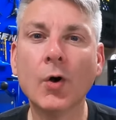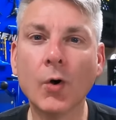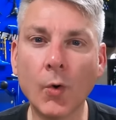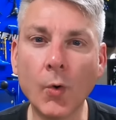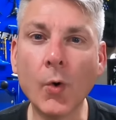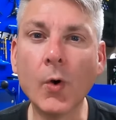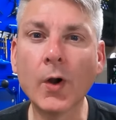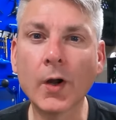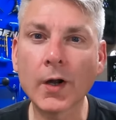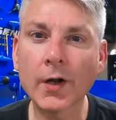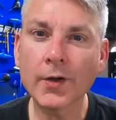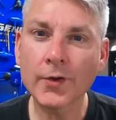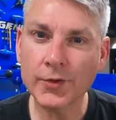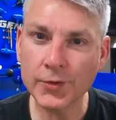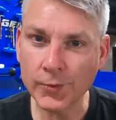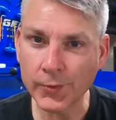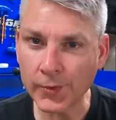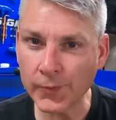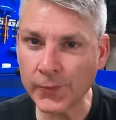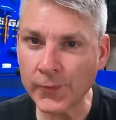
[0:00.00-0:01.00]
Or
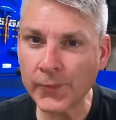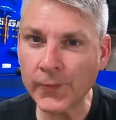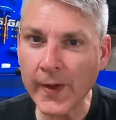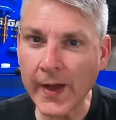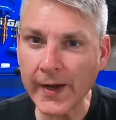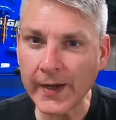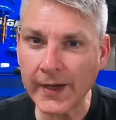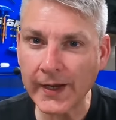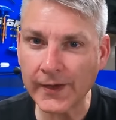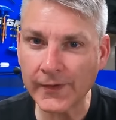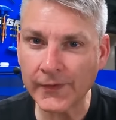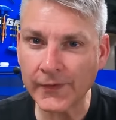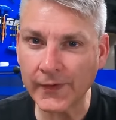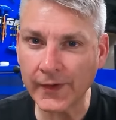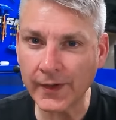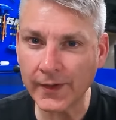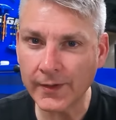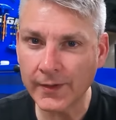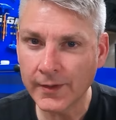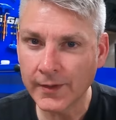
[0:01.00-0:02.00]
you can finance
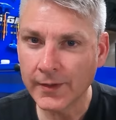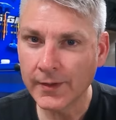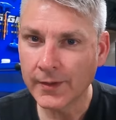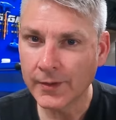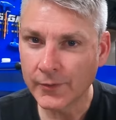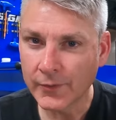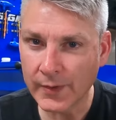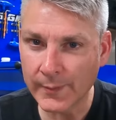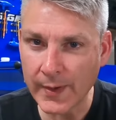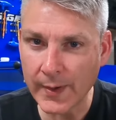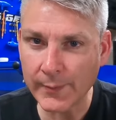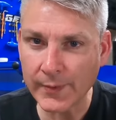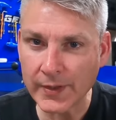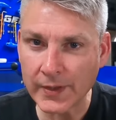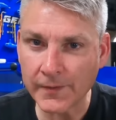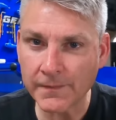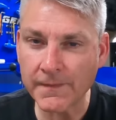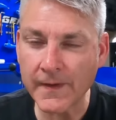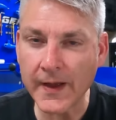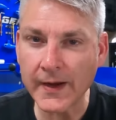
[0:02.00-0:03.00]
it. Remember,
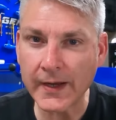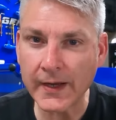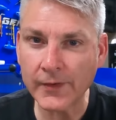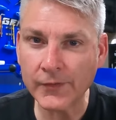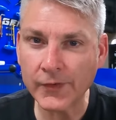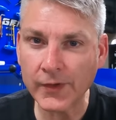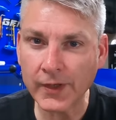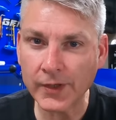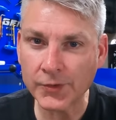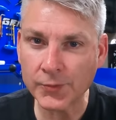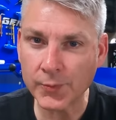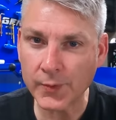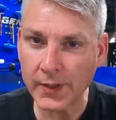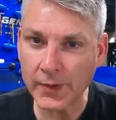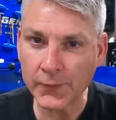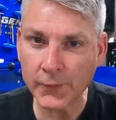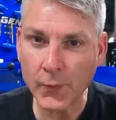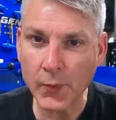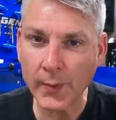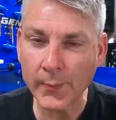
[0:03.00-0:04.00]
you're financing at
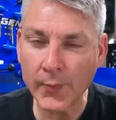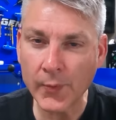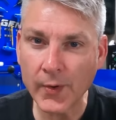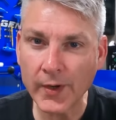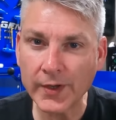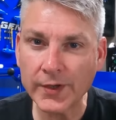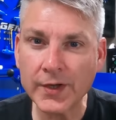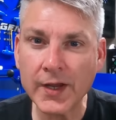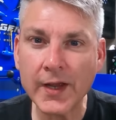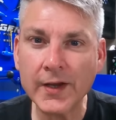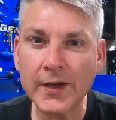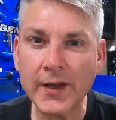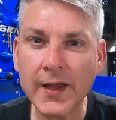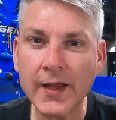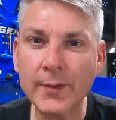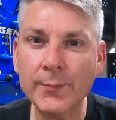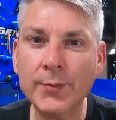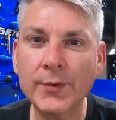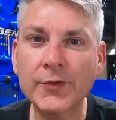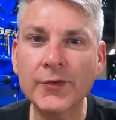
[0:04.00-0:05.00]

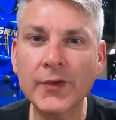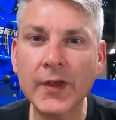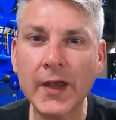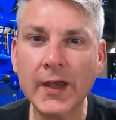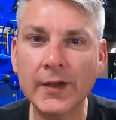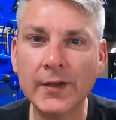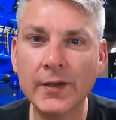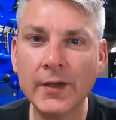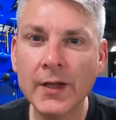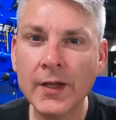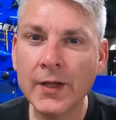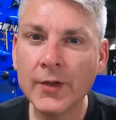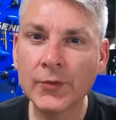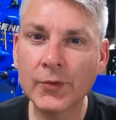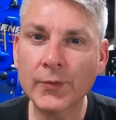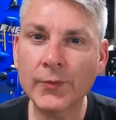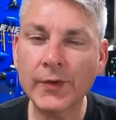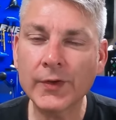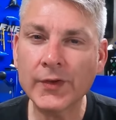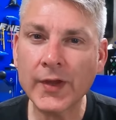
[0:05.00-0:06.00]
24.99%.
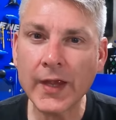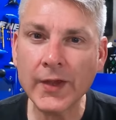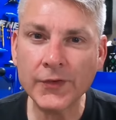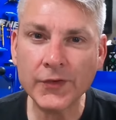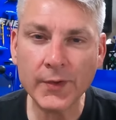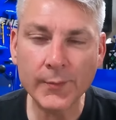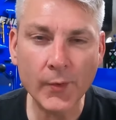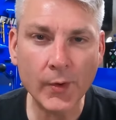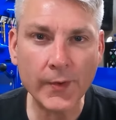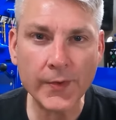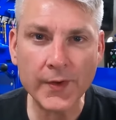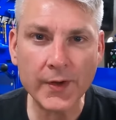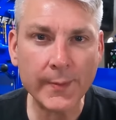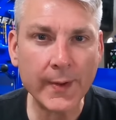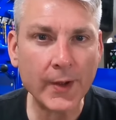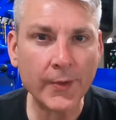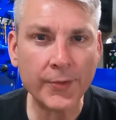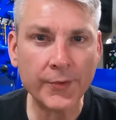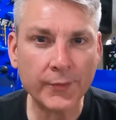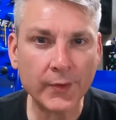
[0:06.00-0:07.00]
So if it takes you more than
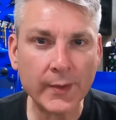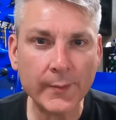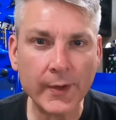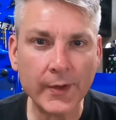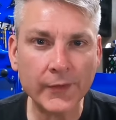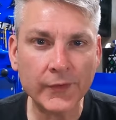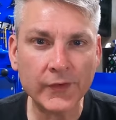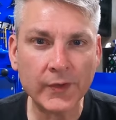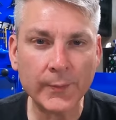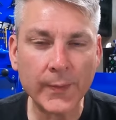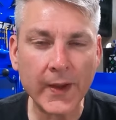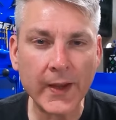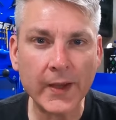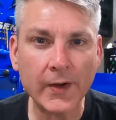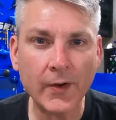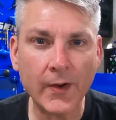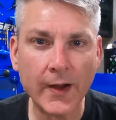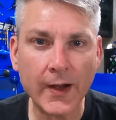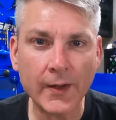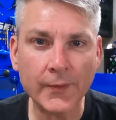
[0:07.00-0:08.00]
about 3 months to pay
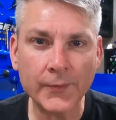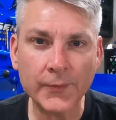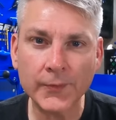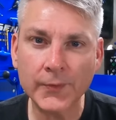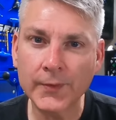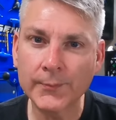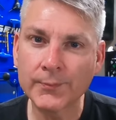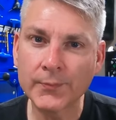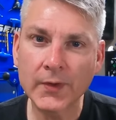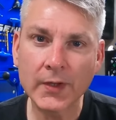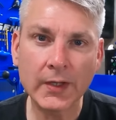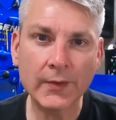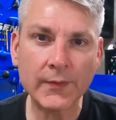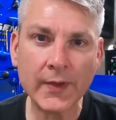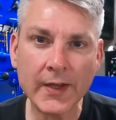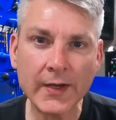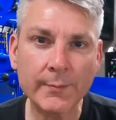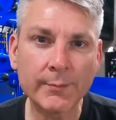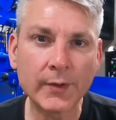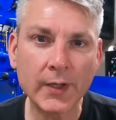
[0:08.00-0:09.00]
it off, you've
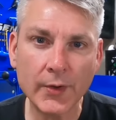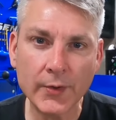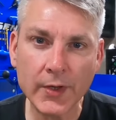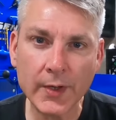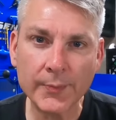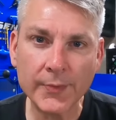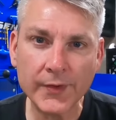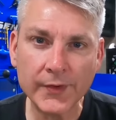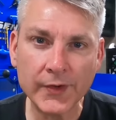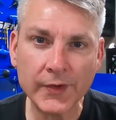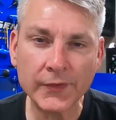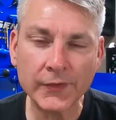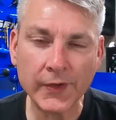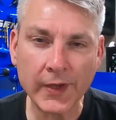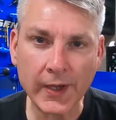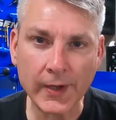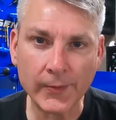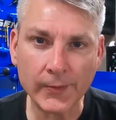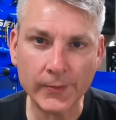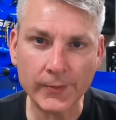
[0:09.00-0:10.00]
kind of blown up the
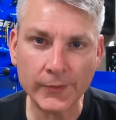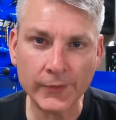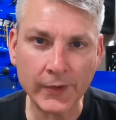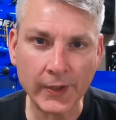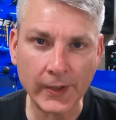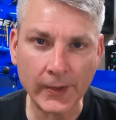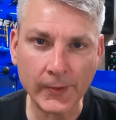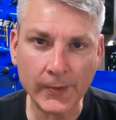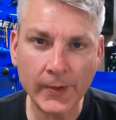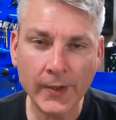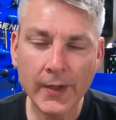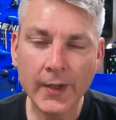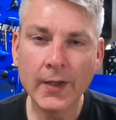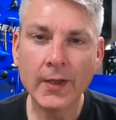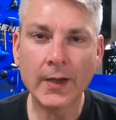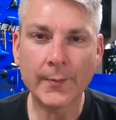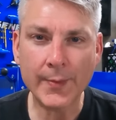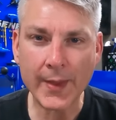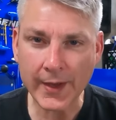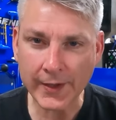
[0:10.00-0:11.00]
discount. So
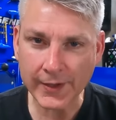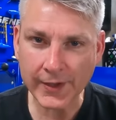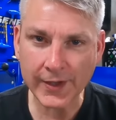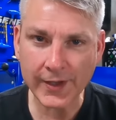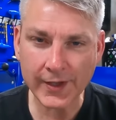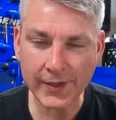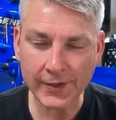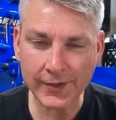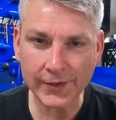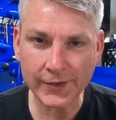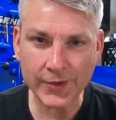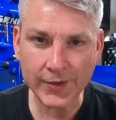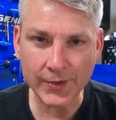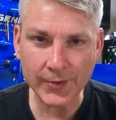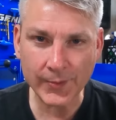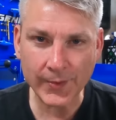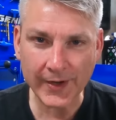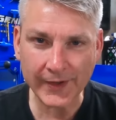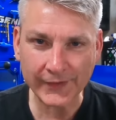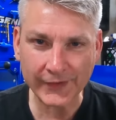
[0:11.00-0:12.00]
I'm not going to get into the
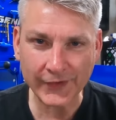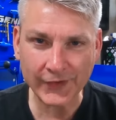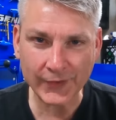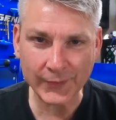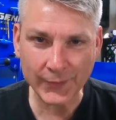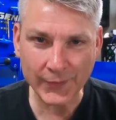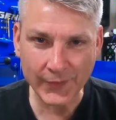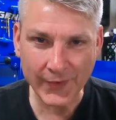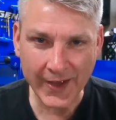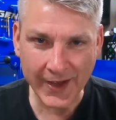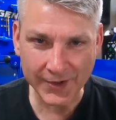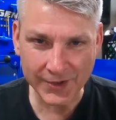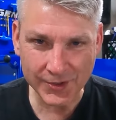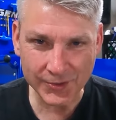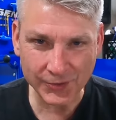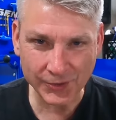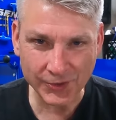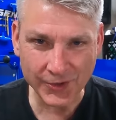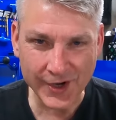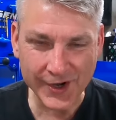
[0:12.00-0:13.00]
nuances of how to
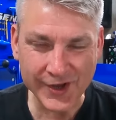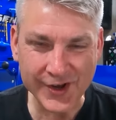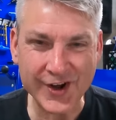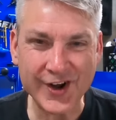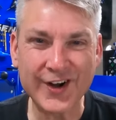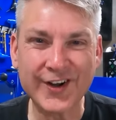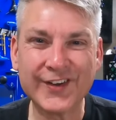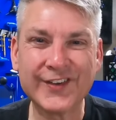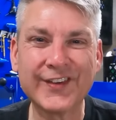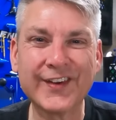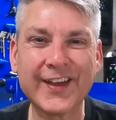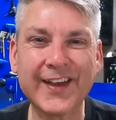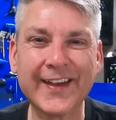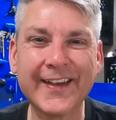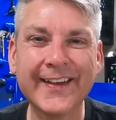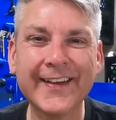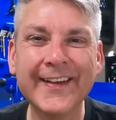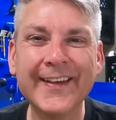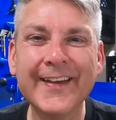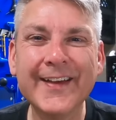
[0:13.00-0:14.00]
use a credit card
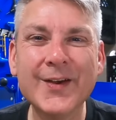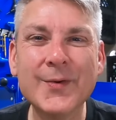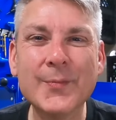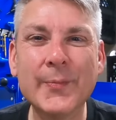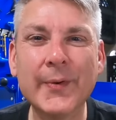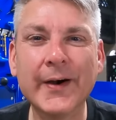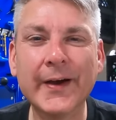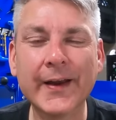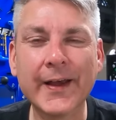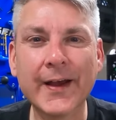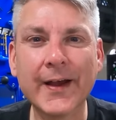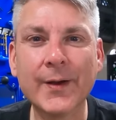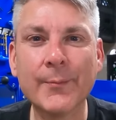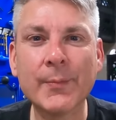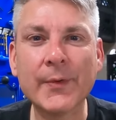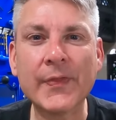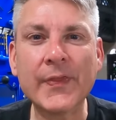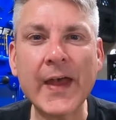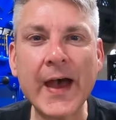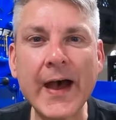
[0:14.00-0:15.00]
today.
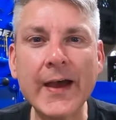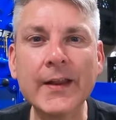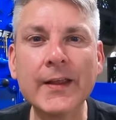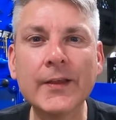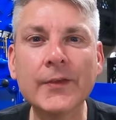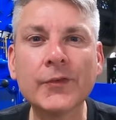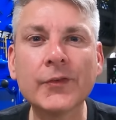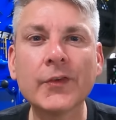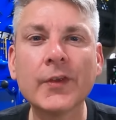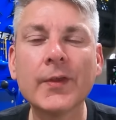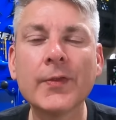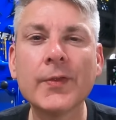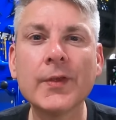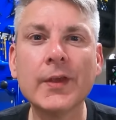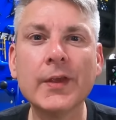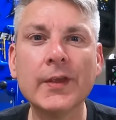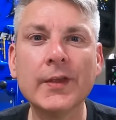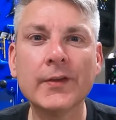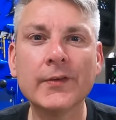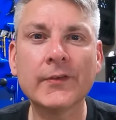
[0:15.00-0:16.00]
But that is
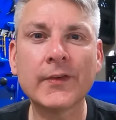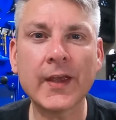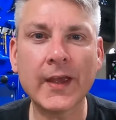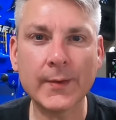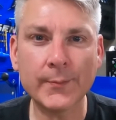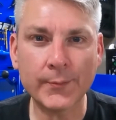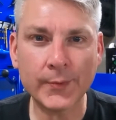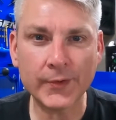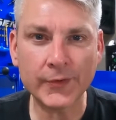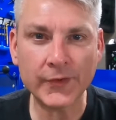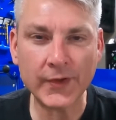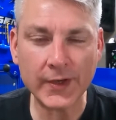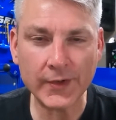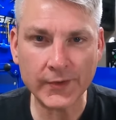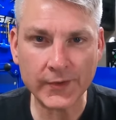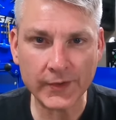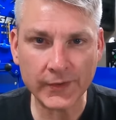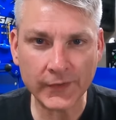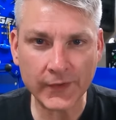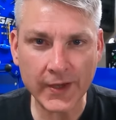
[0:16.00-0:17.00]
the
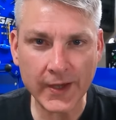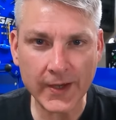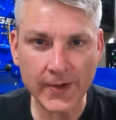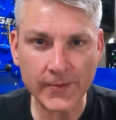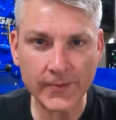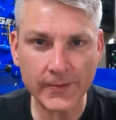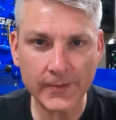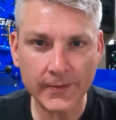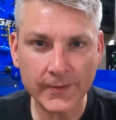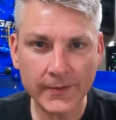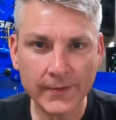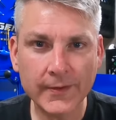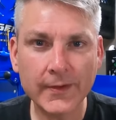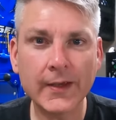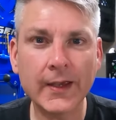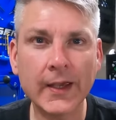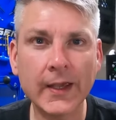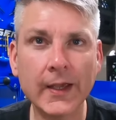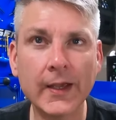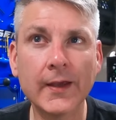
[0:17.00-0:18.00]
10% discount
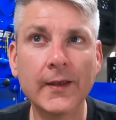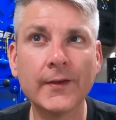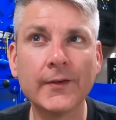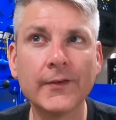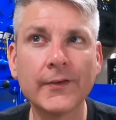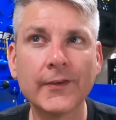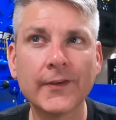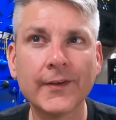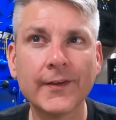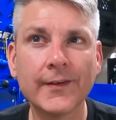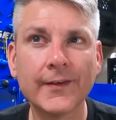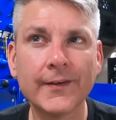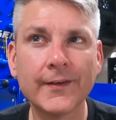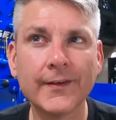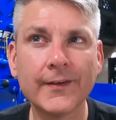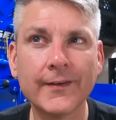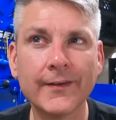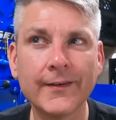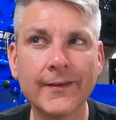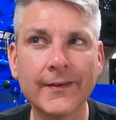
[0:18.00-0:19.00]
and
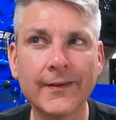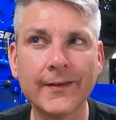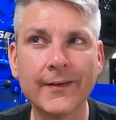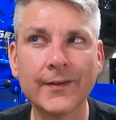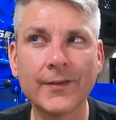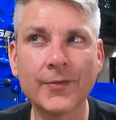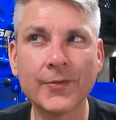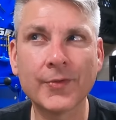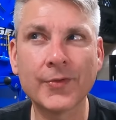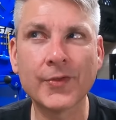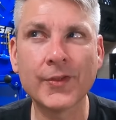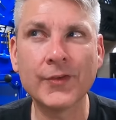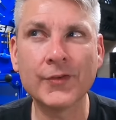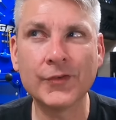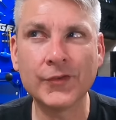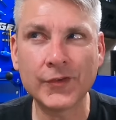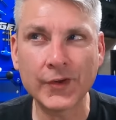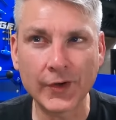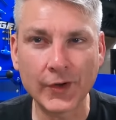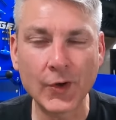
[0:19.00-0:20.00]
the
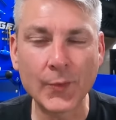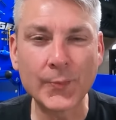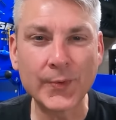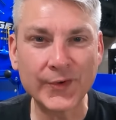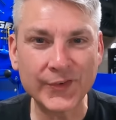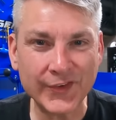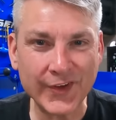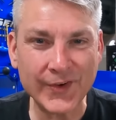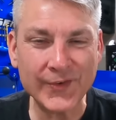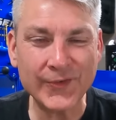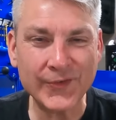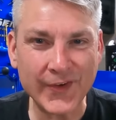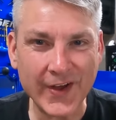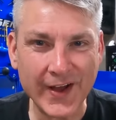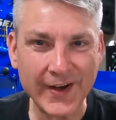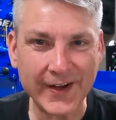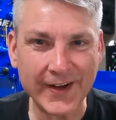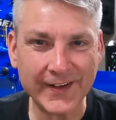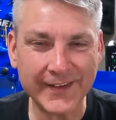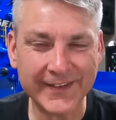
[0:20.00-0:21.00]
0%
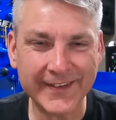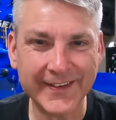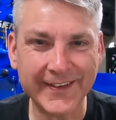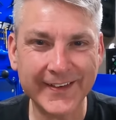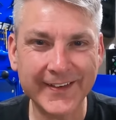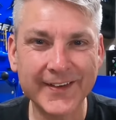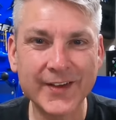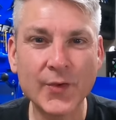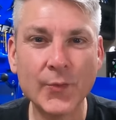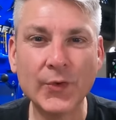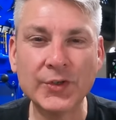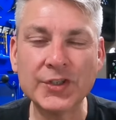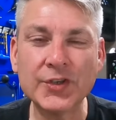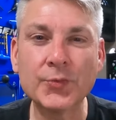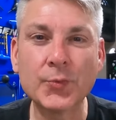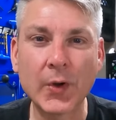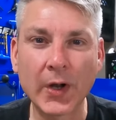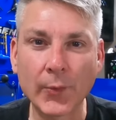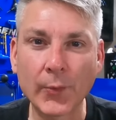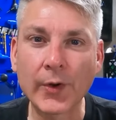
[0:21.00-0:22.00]
financing, which
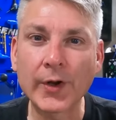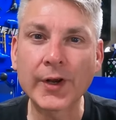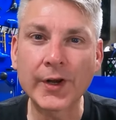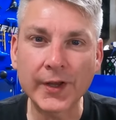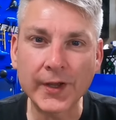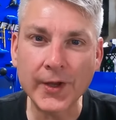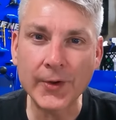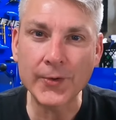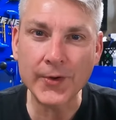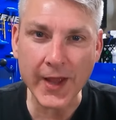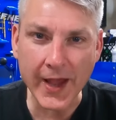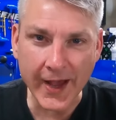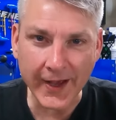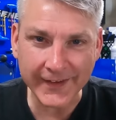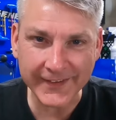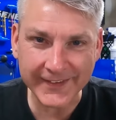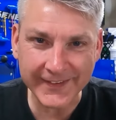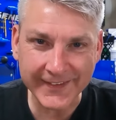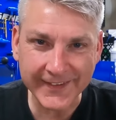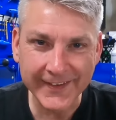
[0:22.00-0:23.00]
is where we're going to go
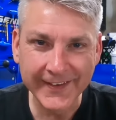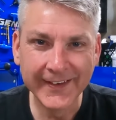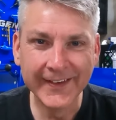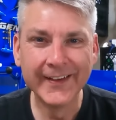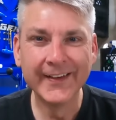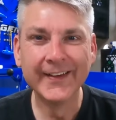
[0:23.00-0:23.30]
next.